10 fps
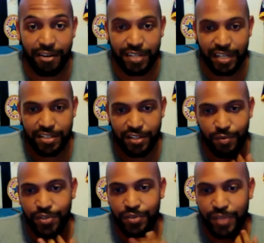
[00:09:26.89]
Let us know
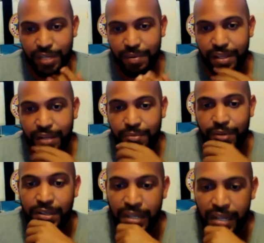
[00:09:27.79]
what you think about that one.
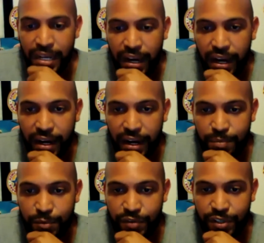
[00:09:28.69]

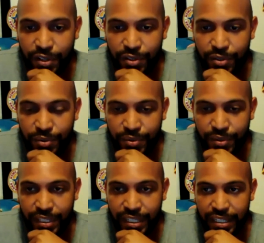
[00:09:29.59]
Moving on to
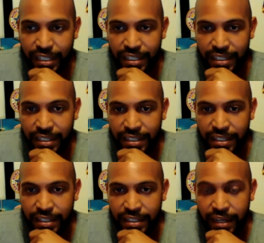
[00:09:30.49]
the.
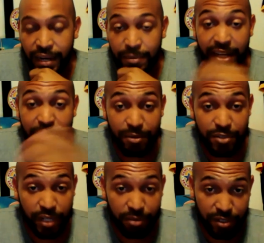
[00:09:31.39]
But anyway,
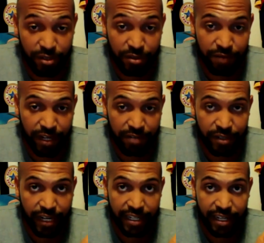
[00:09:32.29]
it was a good fight for
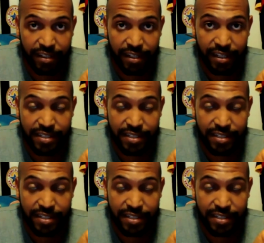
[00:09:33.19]
Cade nonetheless.